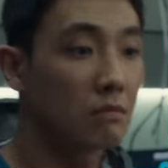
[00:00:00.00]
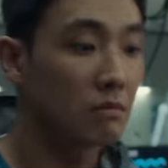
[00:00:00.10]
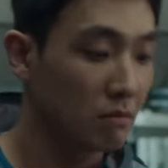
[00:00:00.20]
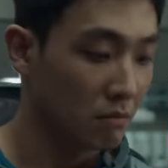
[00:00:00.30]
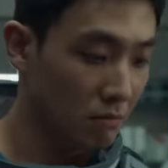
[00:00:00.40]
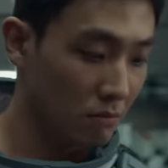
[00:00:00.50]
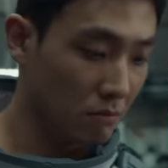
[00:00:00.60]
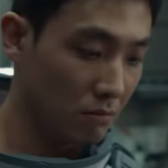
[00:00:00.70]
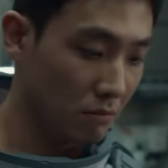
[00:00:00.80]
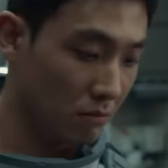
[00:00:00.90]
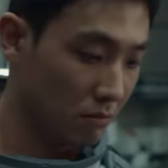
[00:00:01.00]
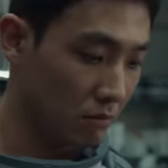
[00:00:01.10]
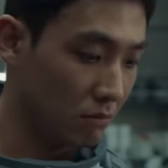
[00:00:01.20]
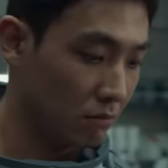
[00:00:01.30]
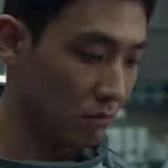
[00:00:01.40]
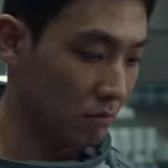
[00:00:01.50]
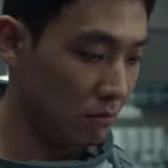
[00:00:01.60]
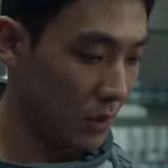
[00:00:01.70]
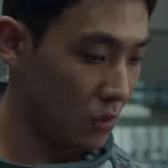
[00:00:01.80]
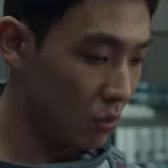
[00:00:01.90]
manages to get off the hook by
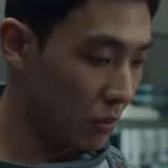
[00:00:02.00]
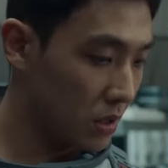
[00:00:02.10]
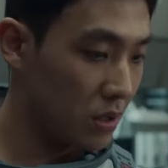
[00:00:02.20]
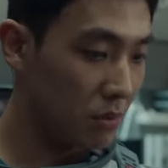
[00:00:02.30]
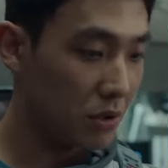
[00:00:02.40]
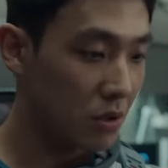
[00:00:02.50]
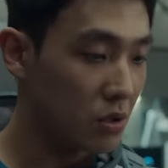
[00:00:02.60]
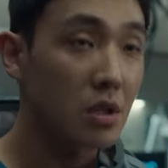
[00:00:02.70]
making up a story.